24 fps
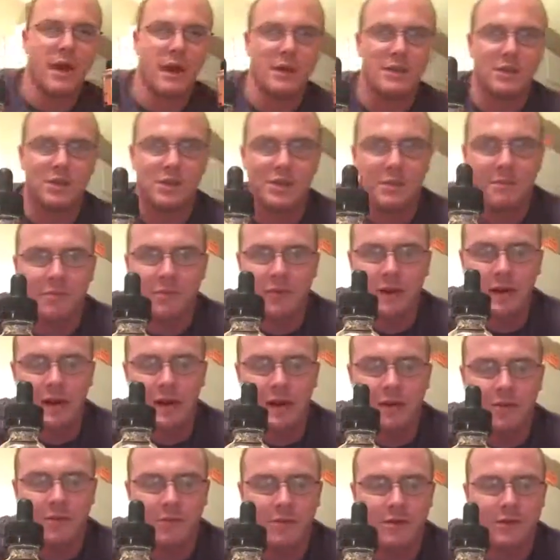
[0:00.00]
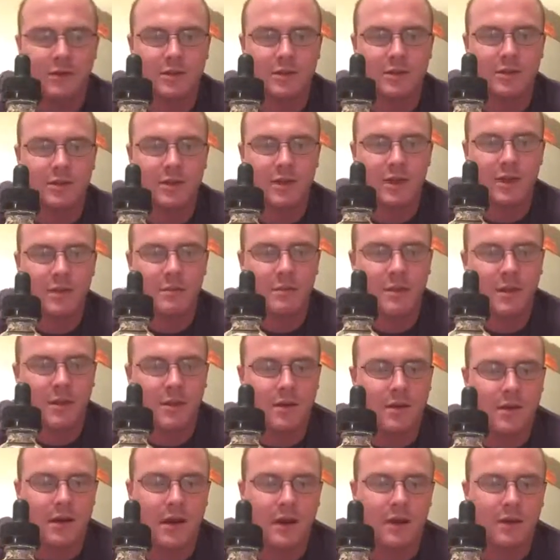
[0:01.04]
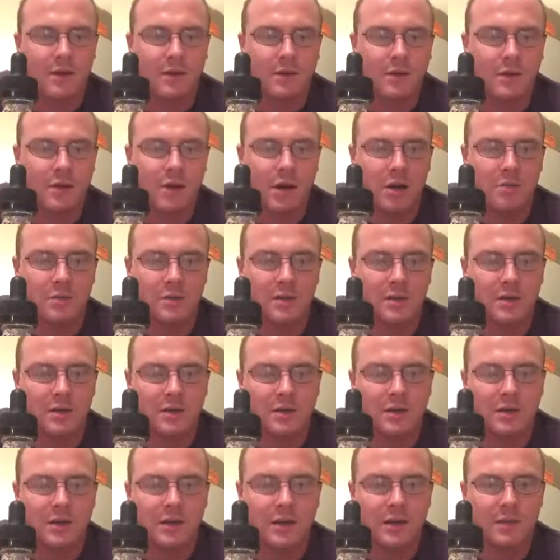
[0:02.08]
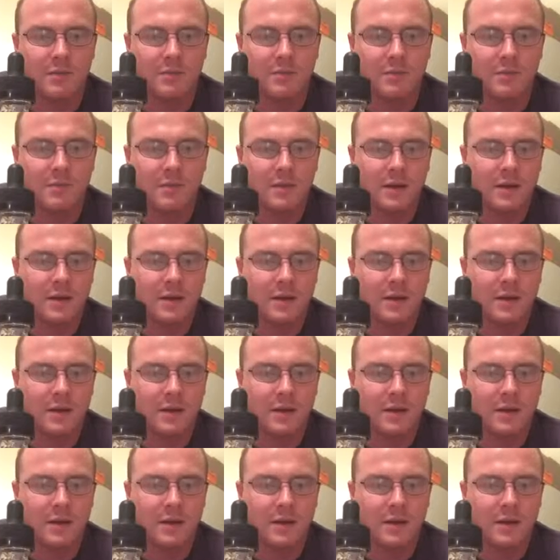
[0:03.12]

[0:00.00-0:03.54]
at G-Plat on Instagram and their competition team